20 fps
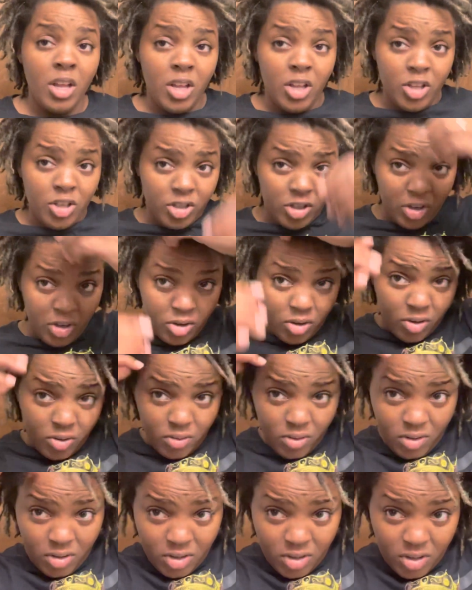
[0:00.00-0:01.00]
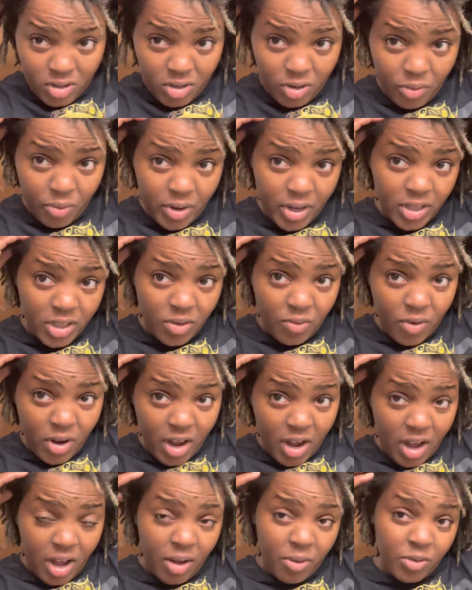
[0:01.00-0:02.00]
so the reason why
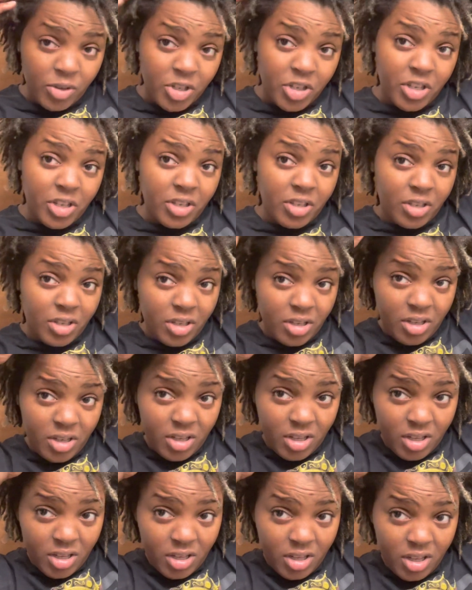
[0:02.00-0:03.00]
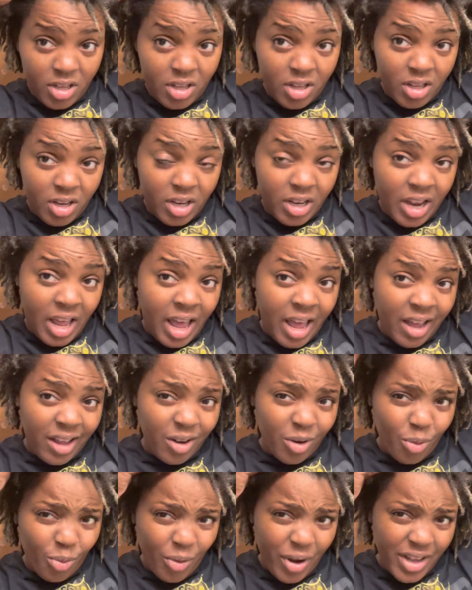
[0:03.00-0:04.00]
I was just not
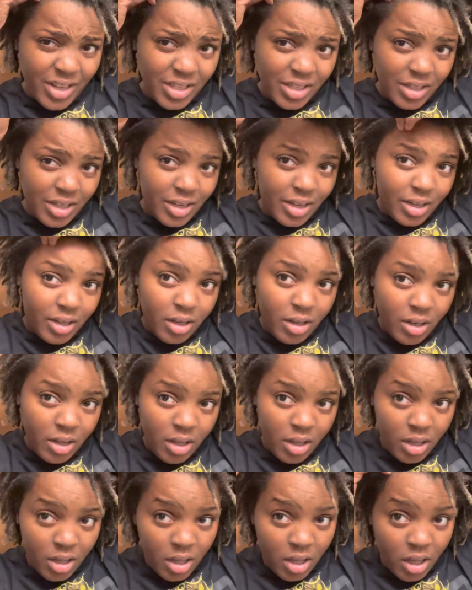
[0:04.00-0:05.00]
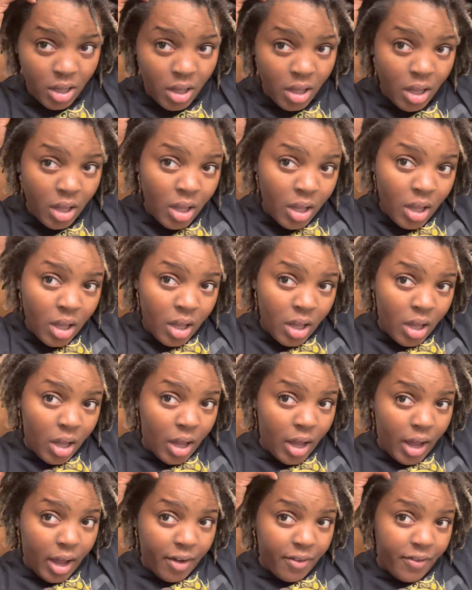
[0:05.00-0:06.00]
arrested,
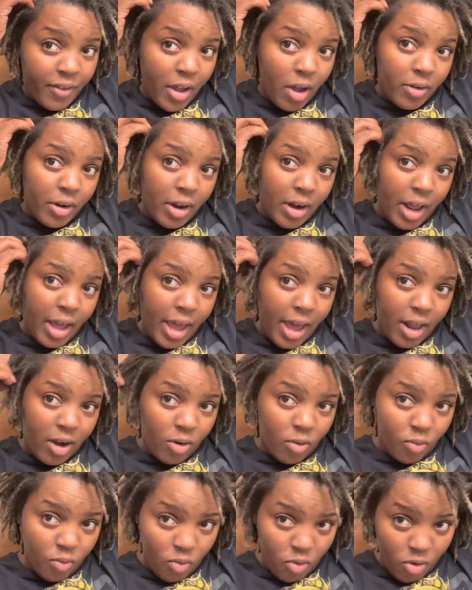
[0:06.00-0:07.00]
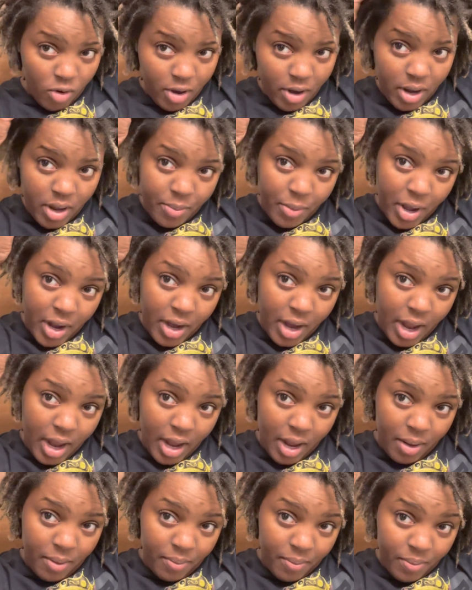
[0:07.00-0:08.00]
I found out I had a warrant in my
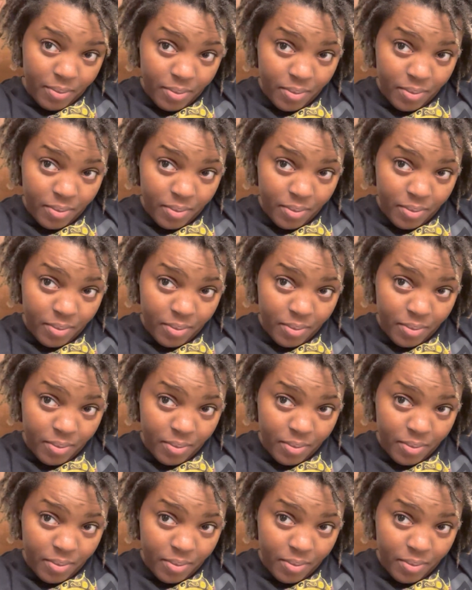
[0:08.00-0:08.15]
name.